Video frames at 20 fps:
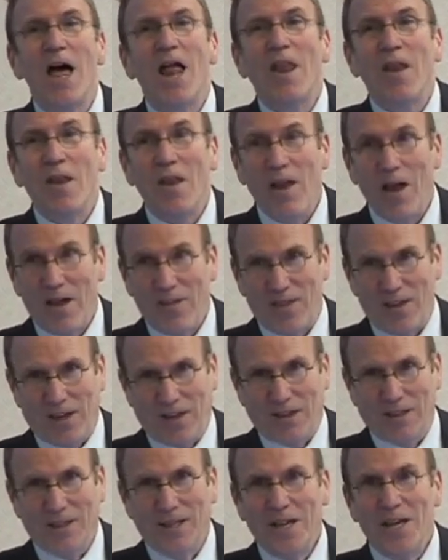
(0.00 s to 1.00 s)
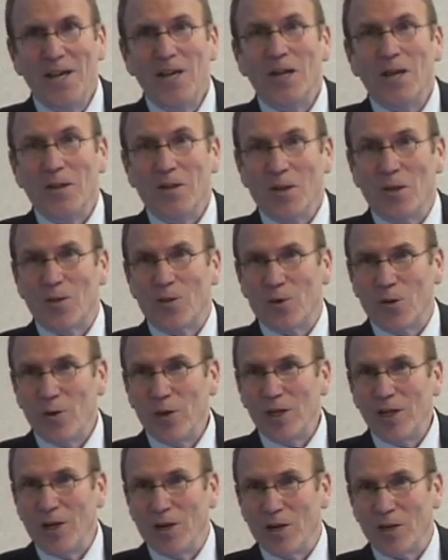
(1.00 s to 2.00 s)
nothing in the
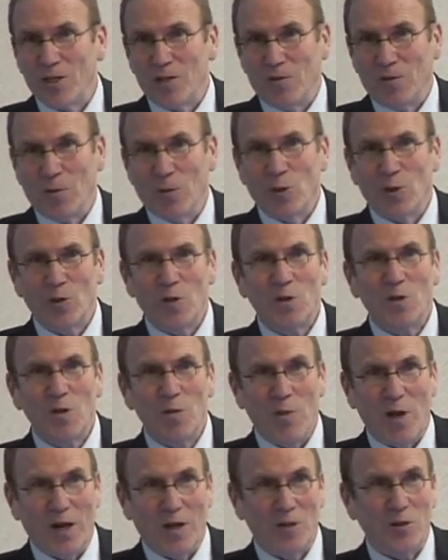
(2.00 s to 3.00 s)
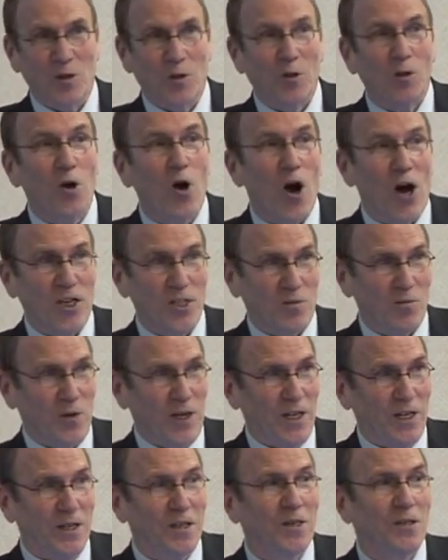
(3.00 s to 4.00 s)
30 years of emergency medicine caused
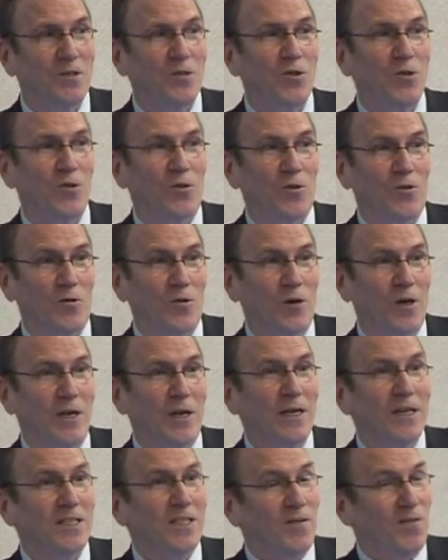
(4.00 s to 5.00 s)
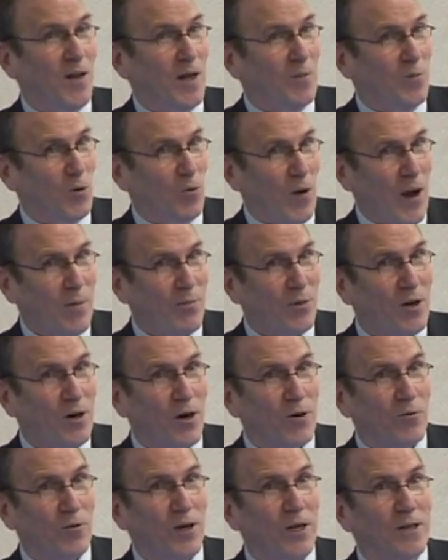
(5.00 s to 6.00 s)
me to develop a rapid
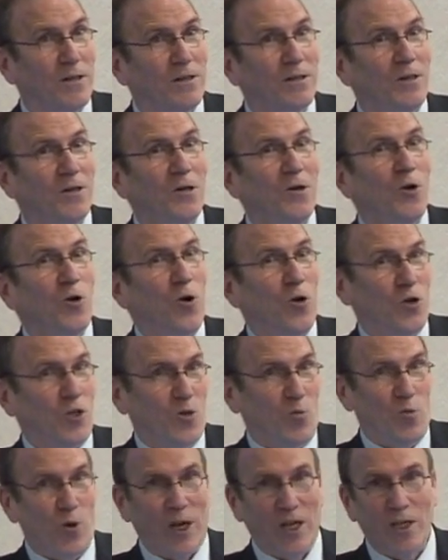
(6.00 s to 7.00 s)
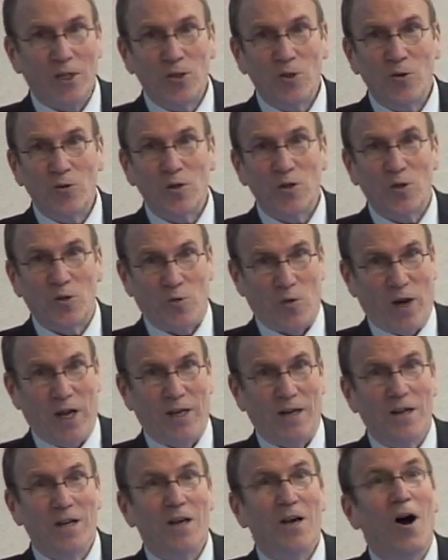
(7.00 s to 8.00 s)
heart rate or to break into a
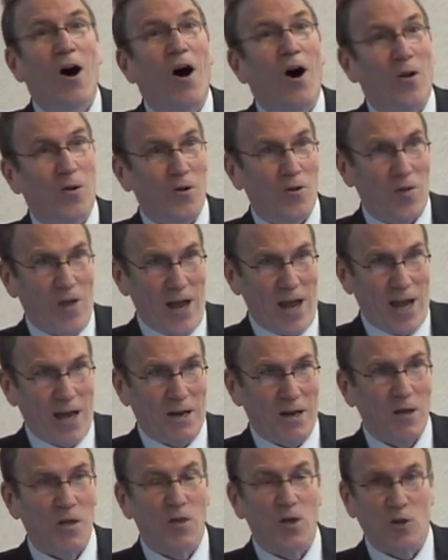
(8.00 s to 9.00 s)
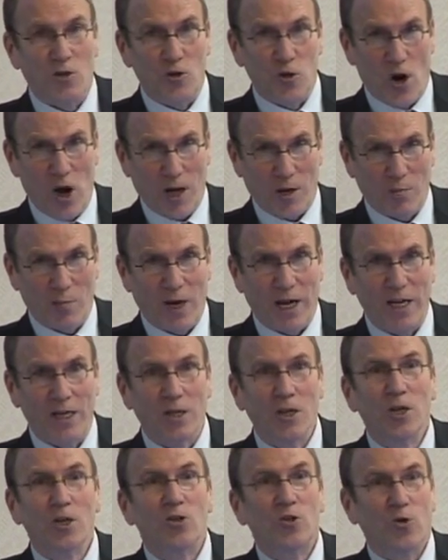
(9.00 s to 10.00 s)
sweat other than the dog bite
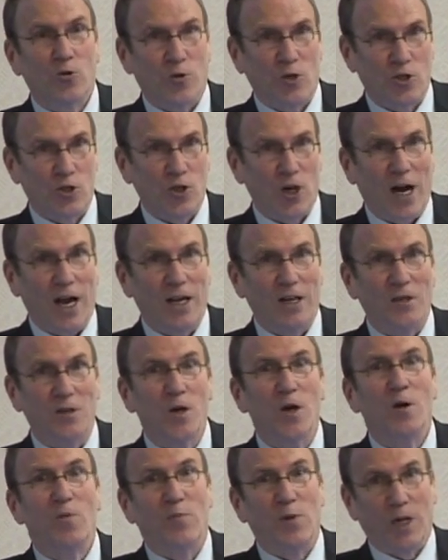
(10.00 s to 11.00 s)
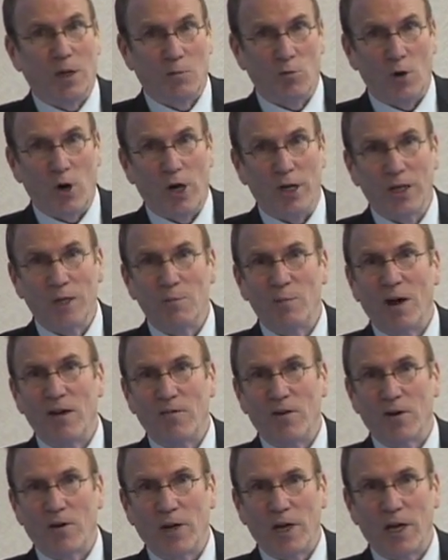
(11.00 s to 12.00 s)
to a child being brought in by
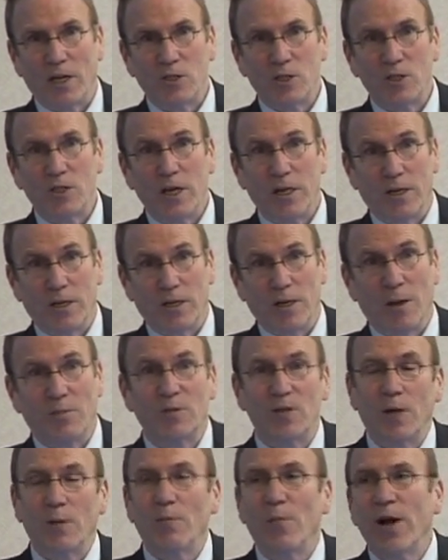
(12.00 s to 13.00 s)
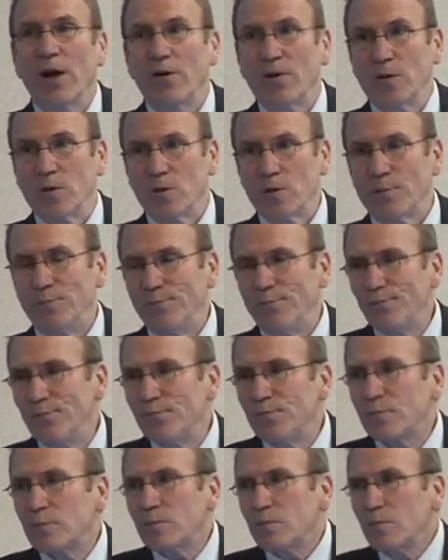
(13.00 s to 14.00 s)
very agitated and upset parents.
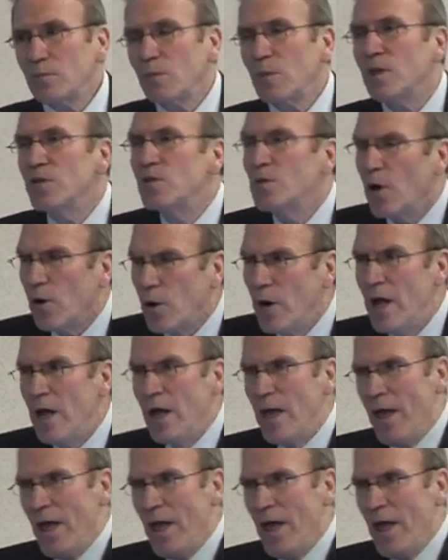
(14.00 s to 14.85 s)
So